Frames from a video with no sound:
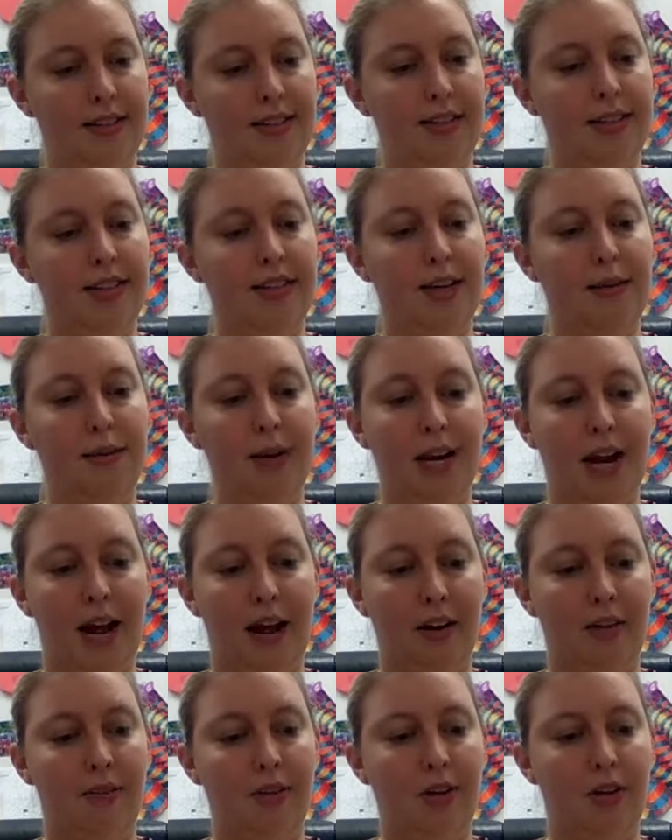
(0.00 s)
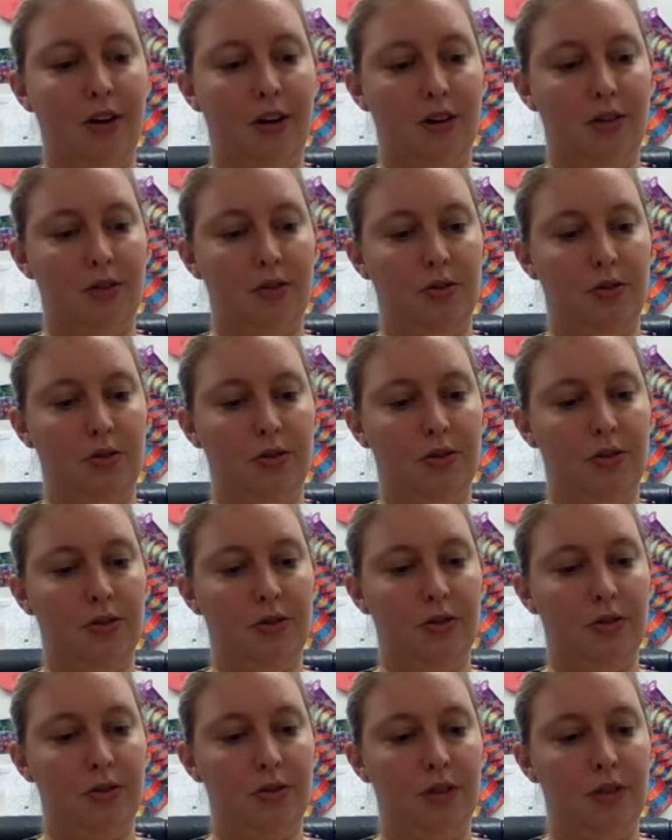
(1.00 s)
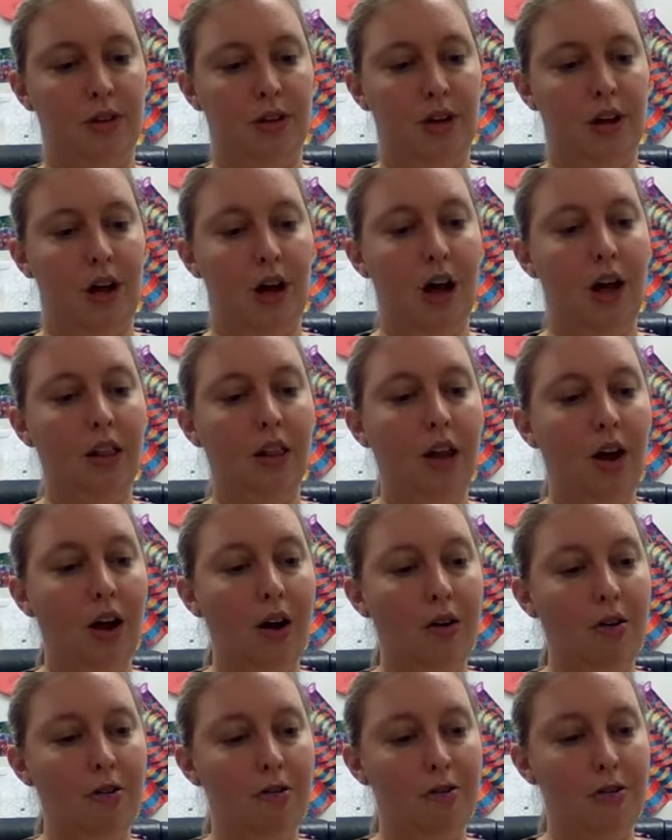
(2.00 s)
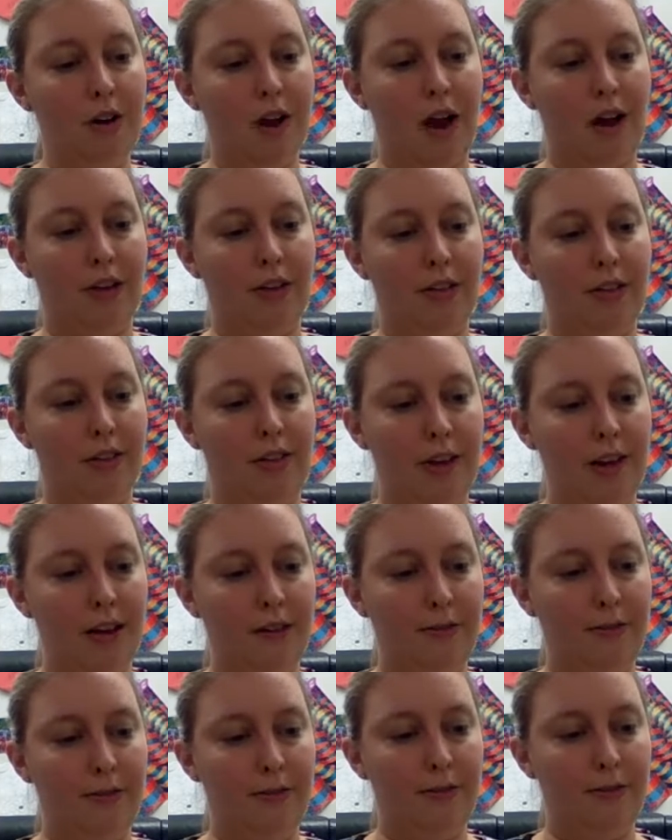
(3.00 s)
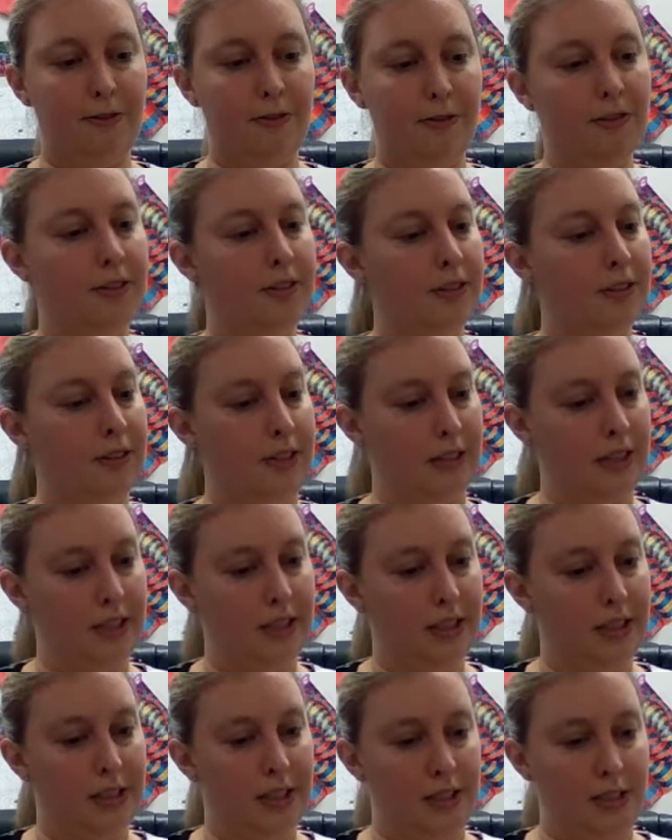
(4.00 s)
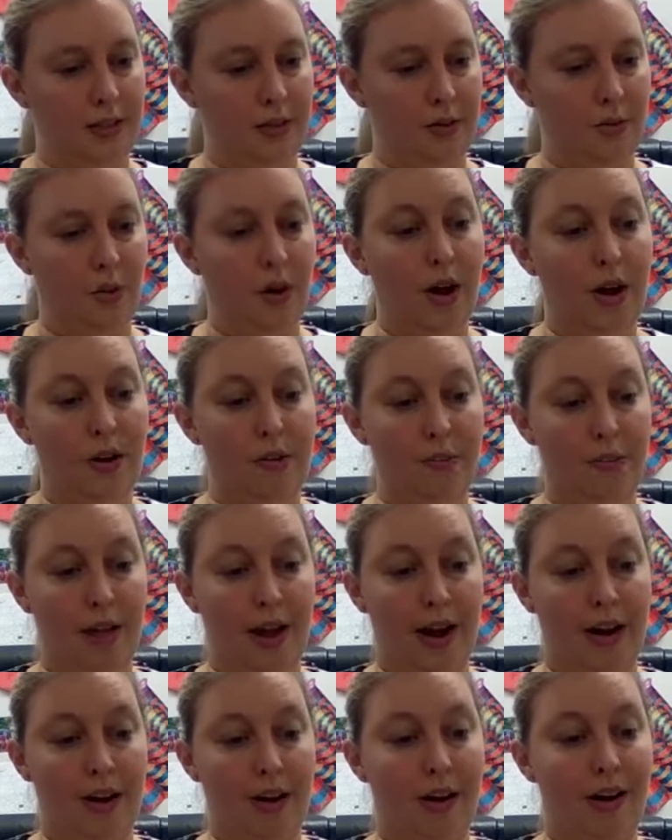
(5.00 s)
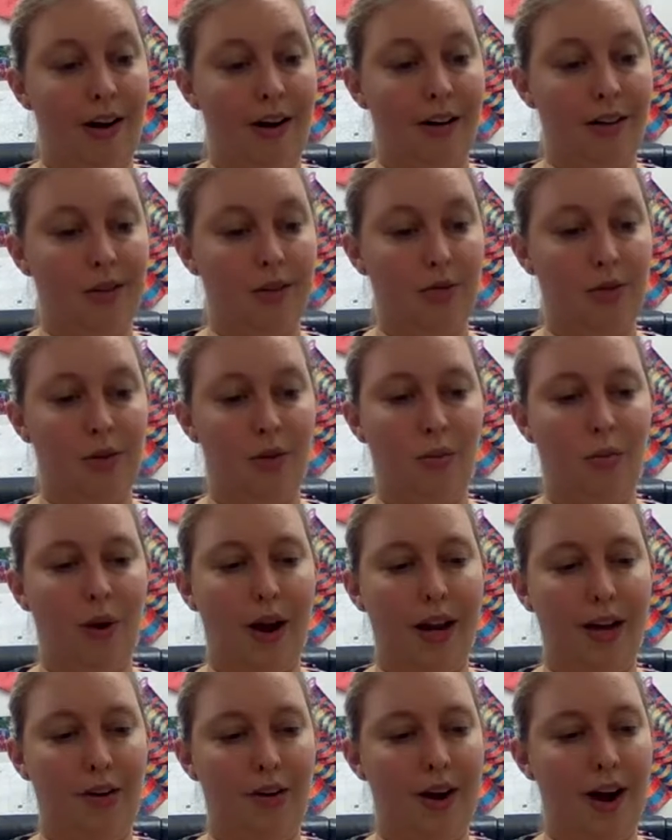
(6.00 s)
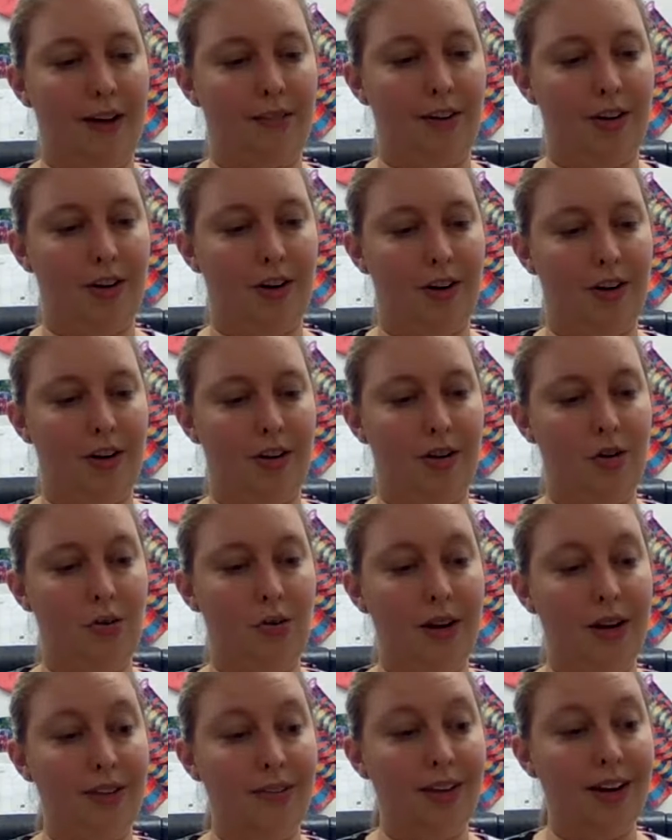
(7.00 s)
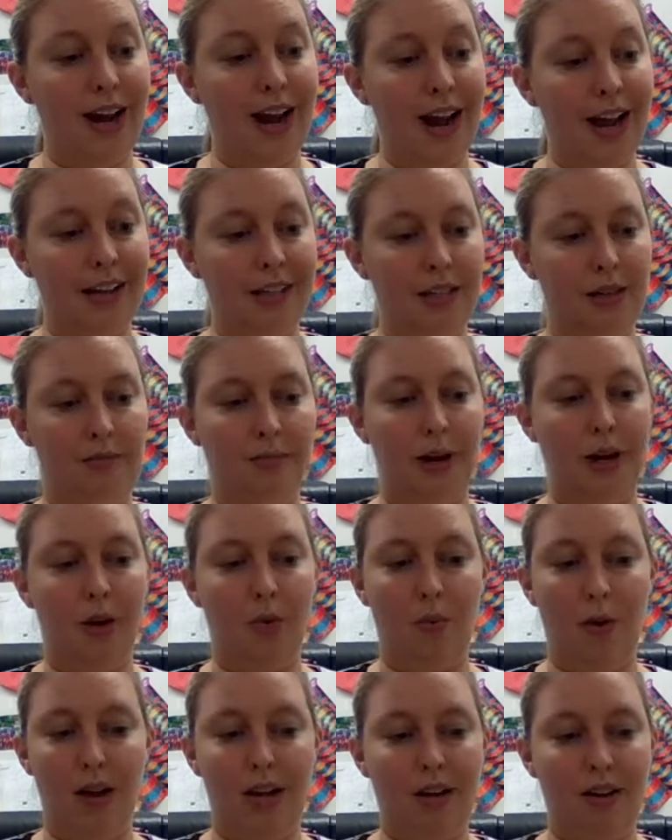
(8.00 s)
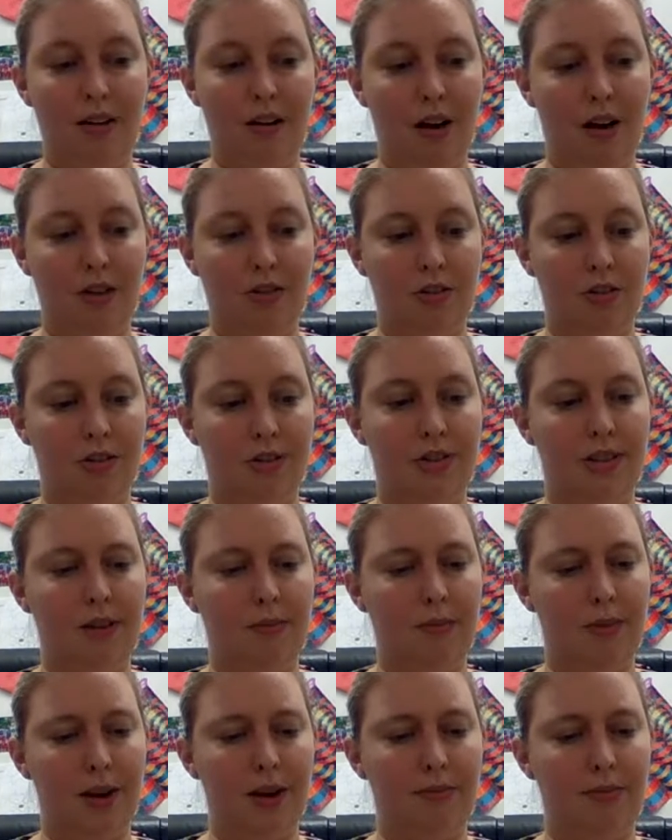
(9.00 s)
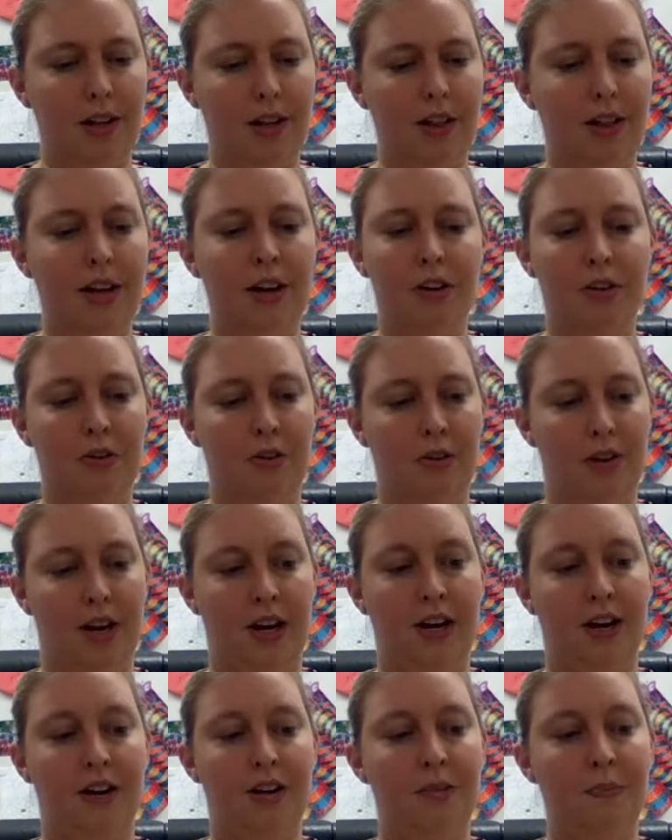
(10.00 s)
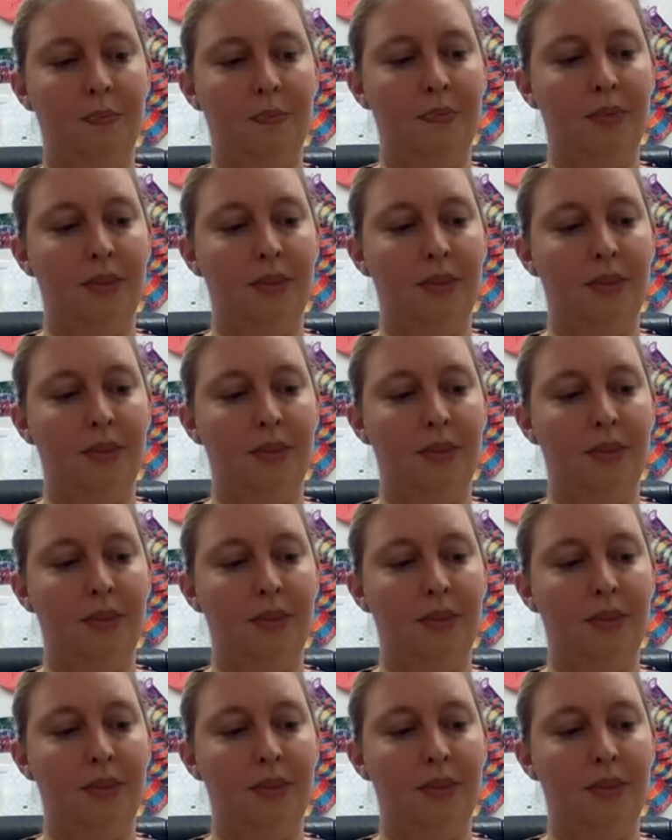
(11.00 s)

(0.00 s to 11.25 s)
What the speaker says: and steaming out of their nostrils. "Hello, young thief!" One black ox with a white cravat on, who even had to my awakened conscience something of a clerical air,